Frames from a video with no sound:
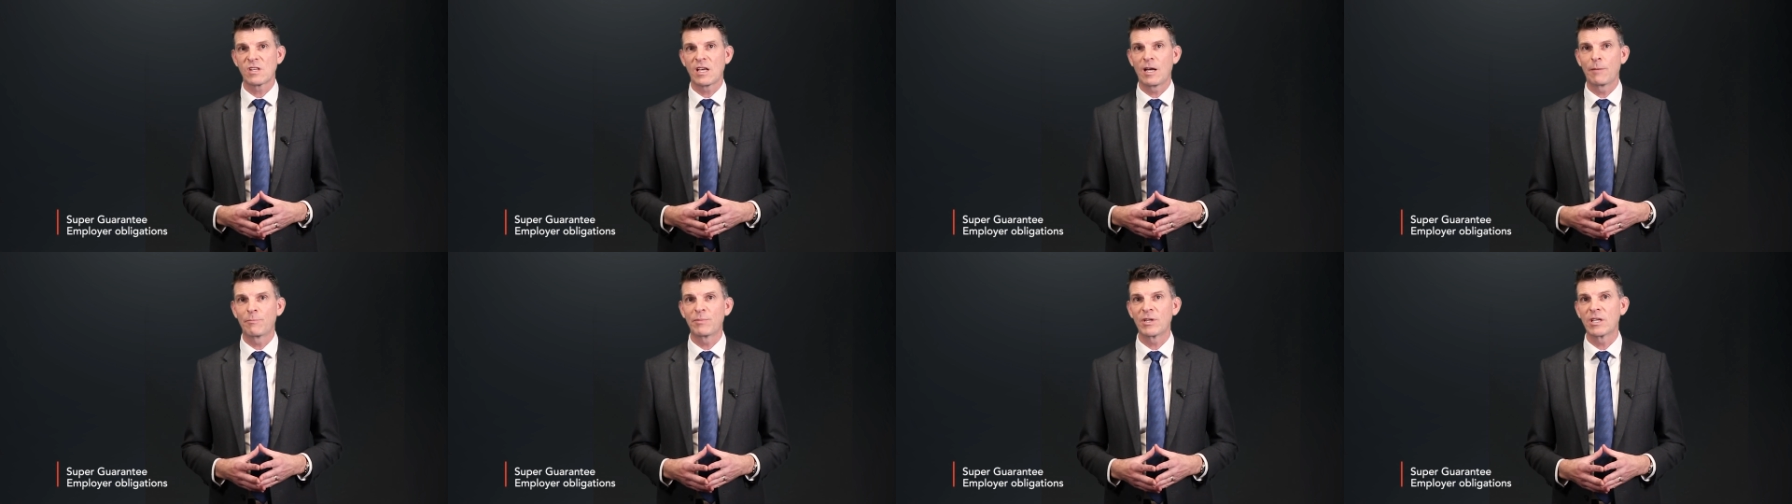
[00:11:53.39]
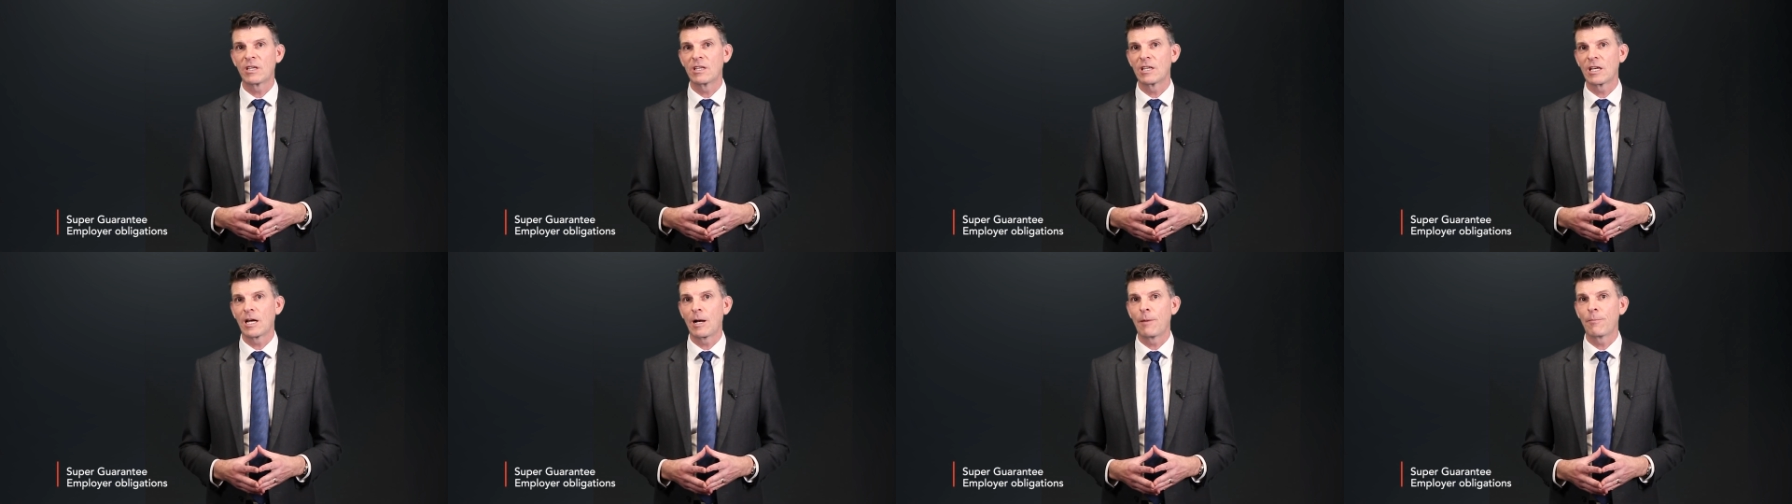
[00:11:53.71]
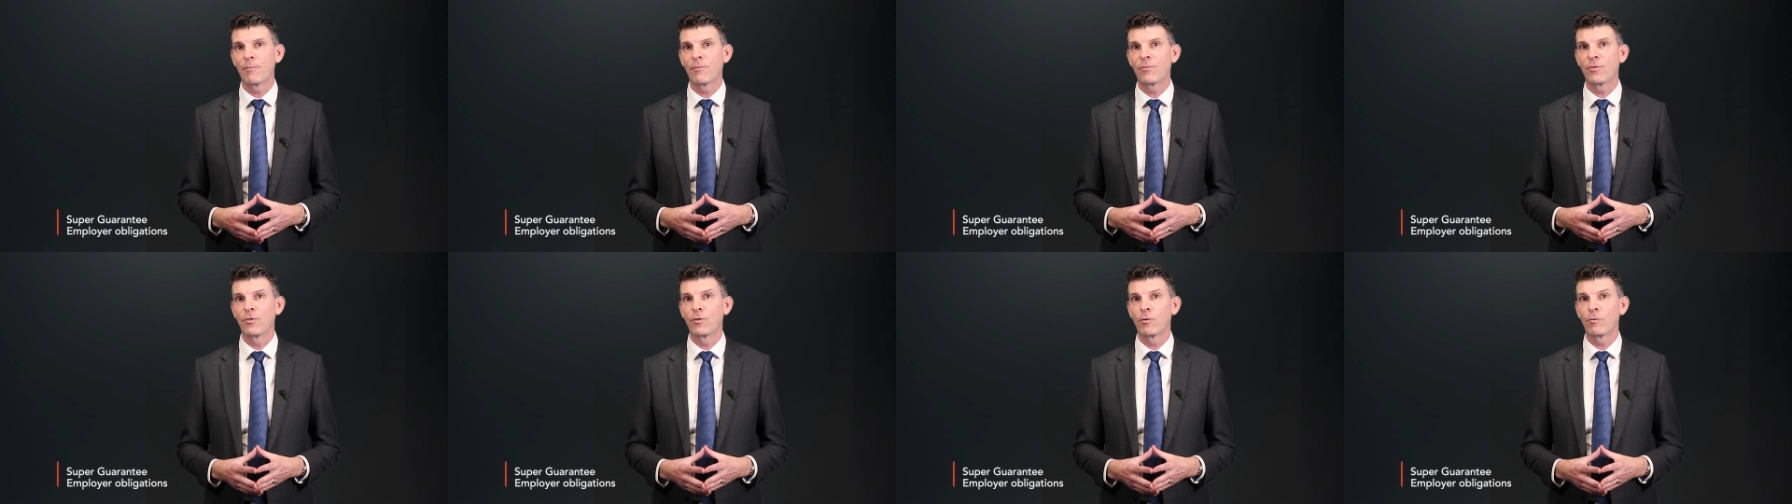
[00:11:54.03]
are picking
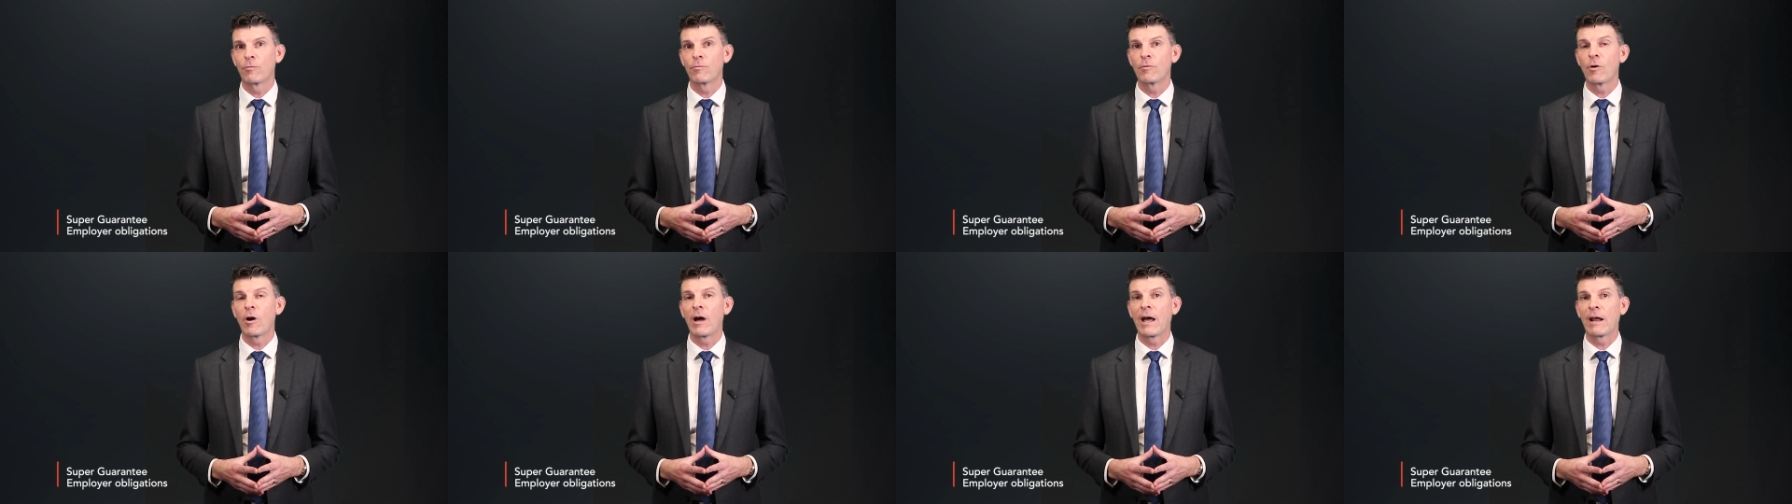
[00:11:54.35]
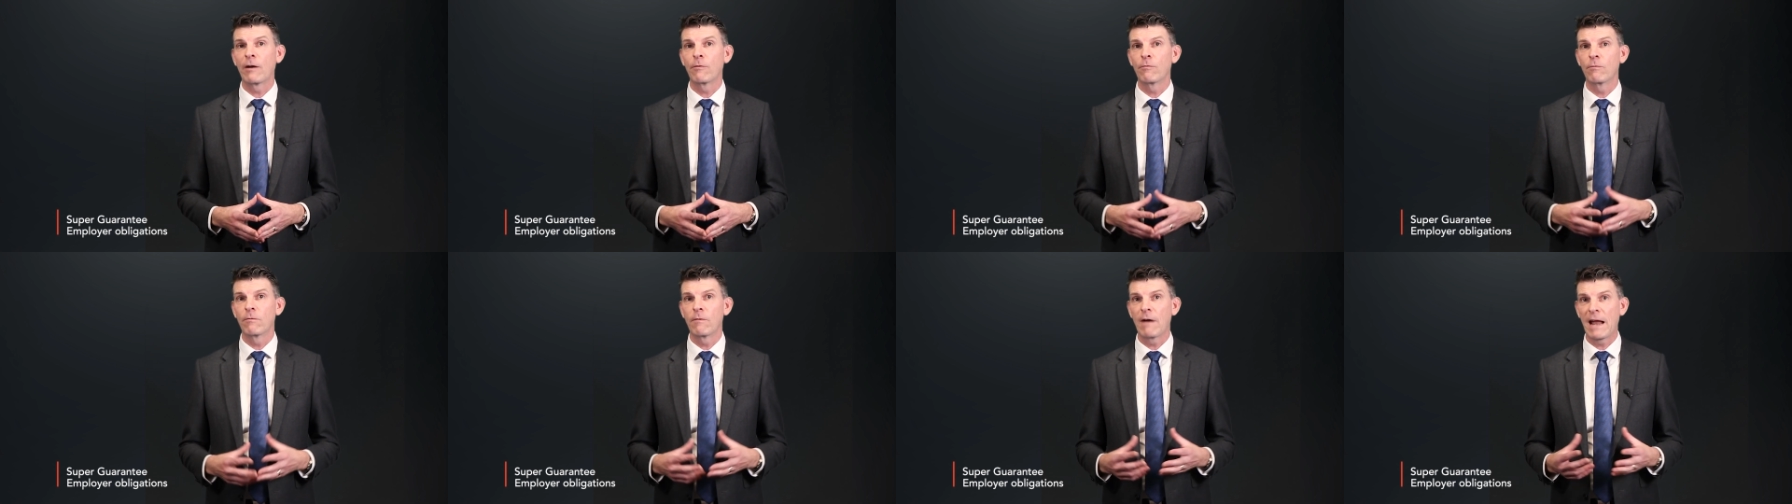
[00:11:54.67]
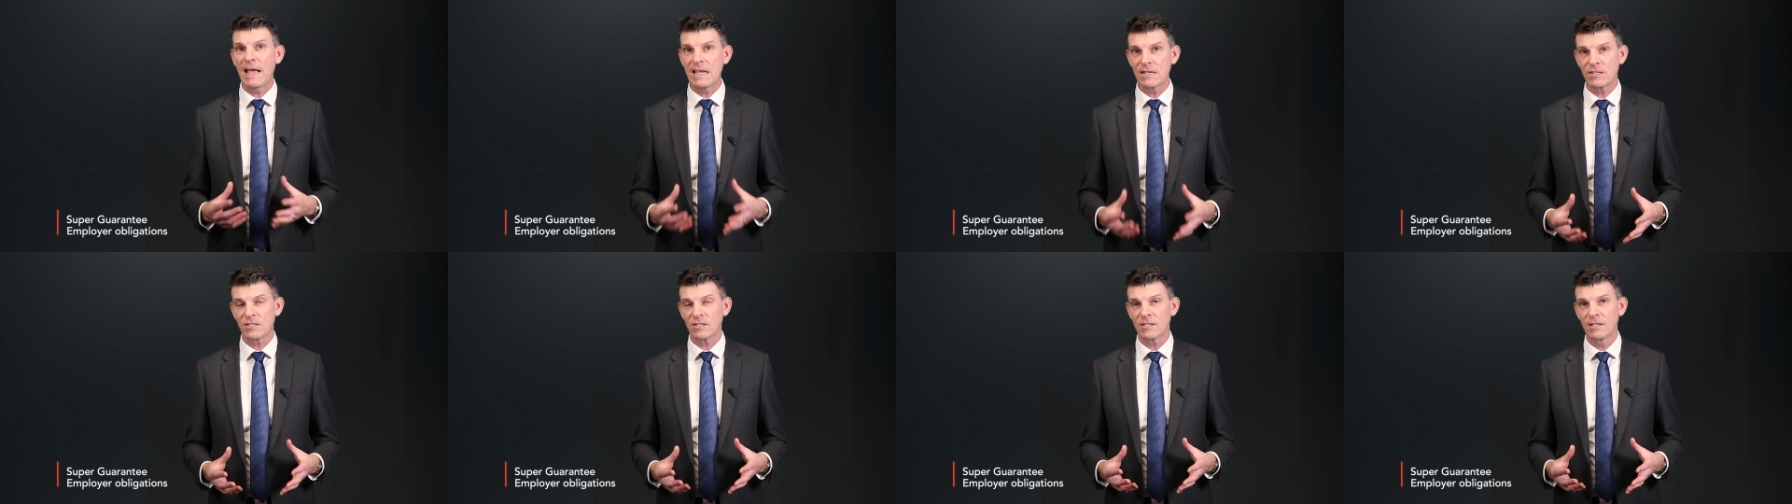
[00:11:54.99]
up the right
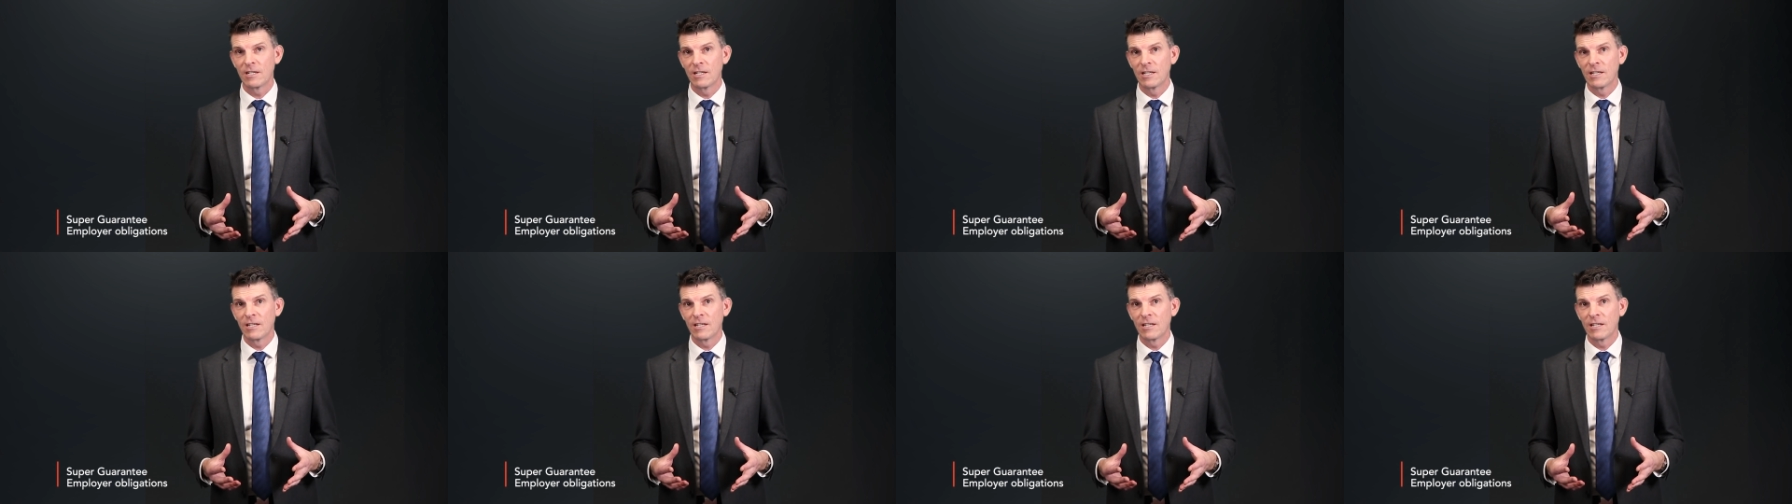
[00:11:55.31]
rate